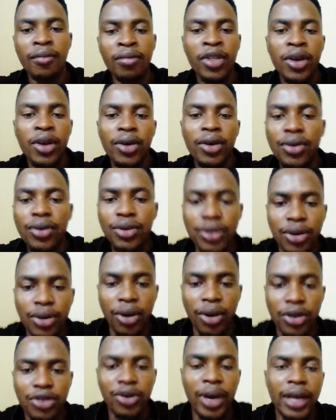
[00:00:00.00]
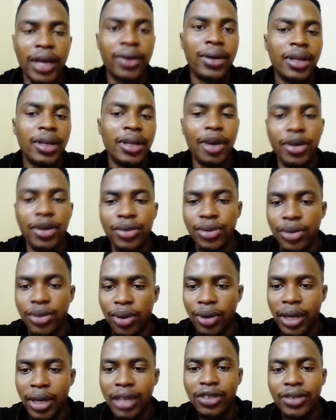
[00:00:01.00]
Google Doc. So I connected my Google
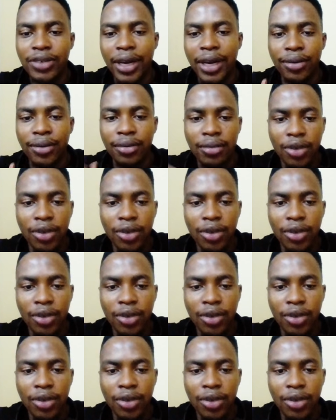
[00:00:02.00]
Doc. Let's try to